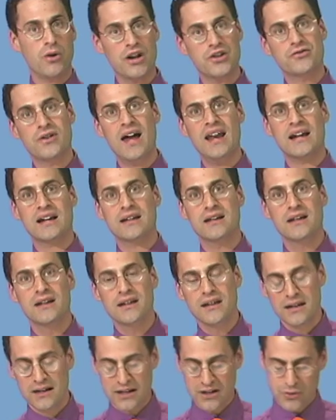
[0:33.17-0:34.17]
quadratic
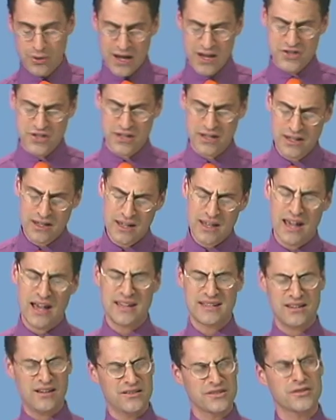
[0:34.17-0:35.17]
equation
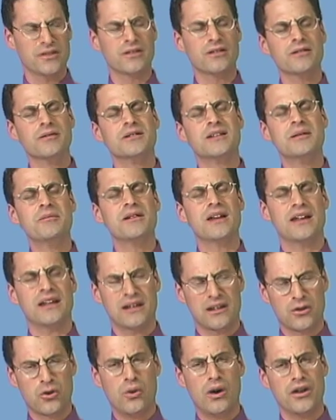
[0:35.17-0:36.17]
has sounds sort of
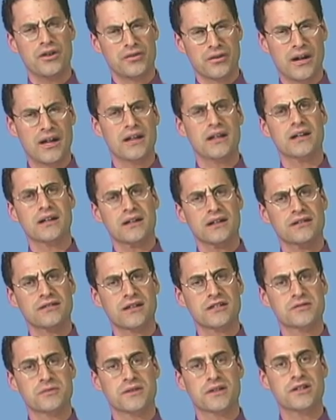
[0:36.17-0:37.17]
intimidating, quadratic, and
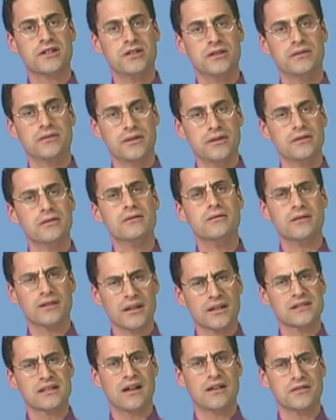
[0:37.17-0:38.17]
starts with a Q, U,
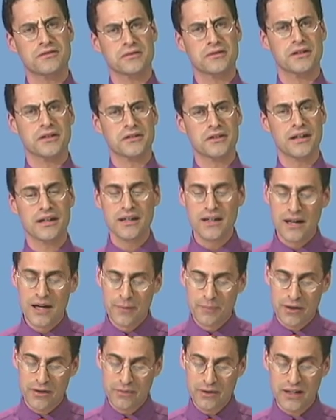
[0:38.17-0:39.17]
and it sounds really great.
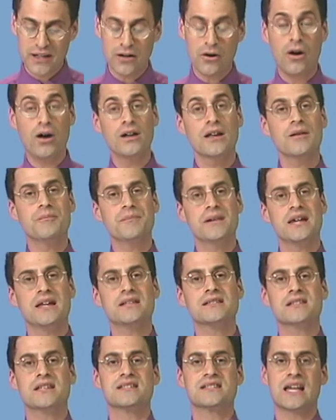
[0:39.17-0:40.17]
But really all it
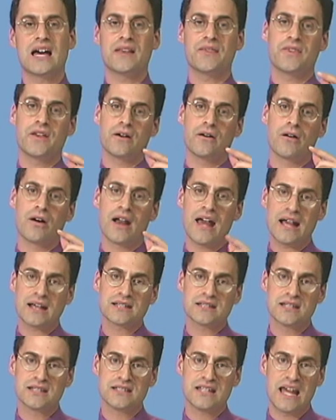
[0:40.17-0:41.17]
means is that there are
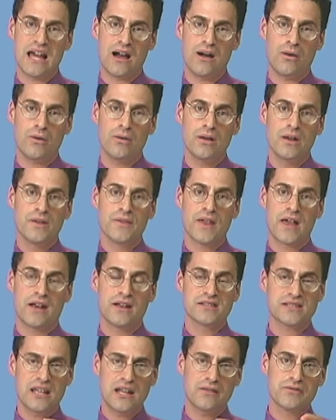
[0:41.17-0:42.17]
x's now that
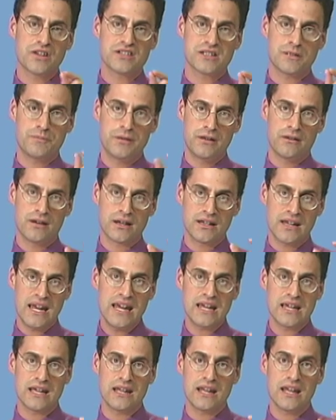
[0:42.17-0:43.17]
instead of just appearing
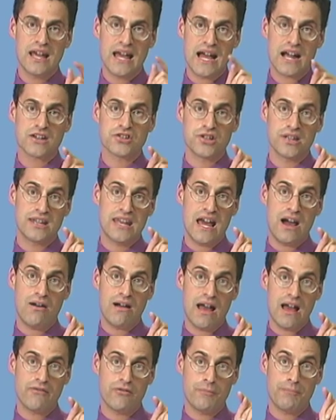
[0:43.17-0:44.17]
naked, actually now
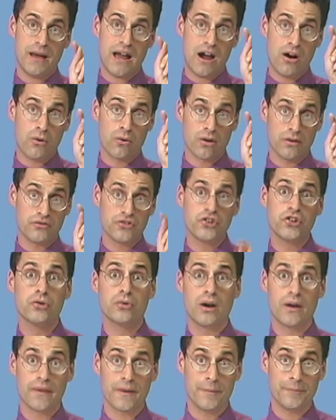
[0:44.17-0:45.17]
have a power of
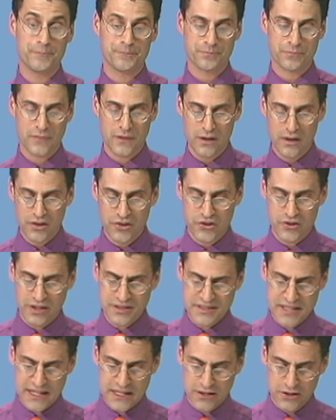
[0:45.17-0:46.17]
2 on them. So
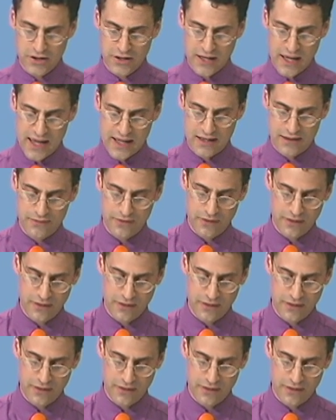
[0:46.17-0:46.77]
let's take a look at a